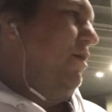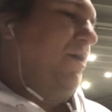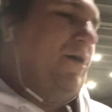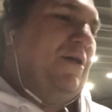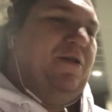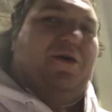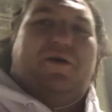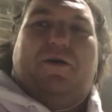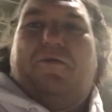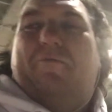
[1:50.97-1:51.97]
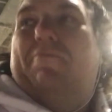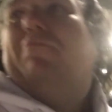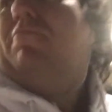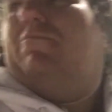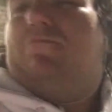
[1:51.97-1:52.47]
and uh,
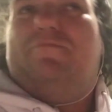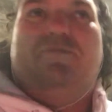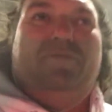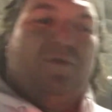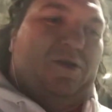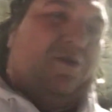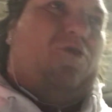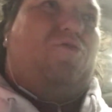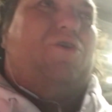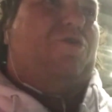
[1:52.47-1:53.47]
hopefully I